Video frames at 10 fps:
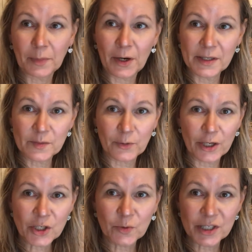Barnes
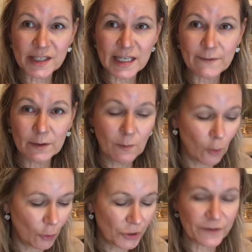brush, which is even
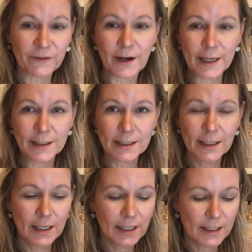more defined.
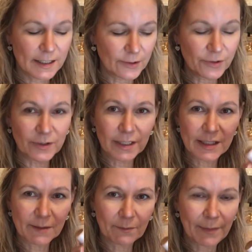So you can
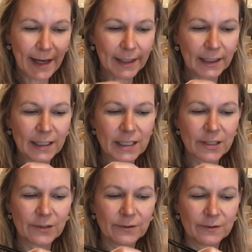dip back
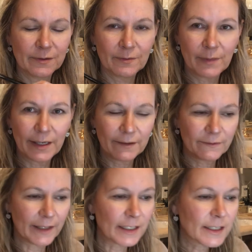into my
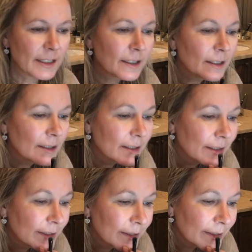Fenty
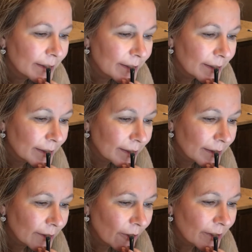
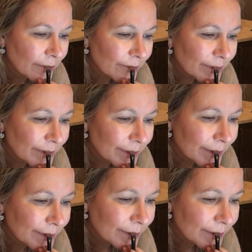contour stick.